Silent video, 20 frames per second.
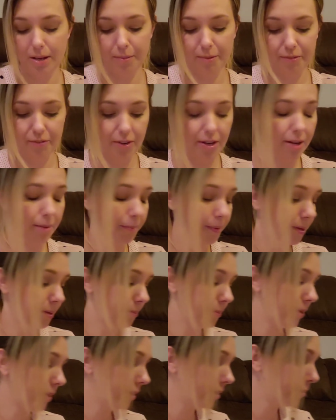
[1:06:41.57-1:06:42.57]
I'm afraid I'm going
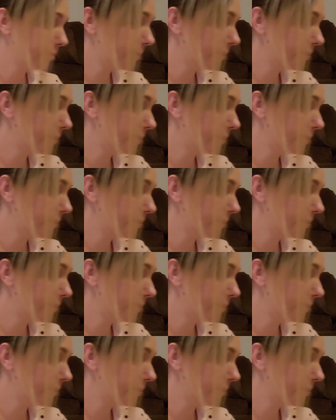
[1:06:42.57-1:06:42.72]
to break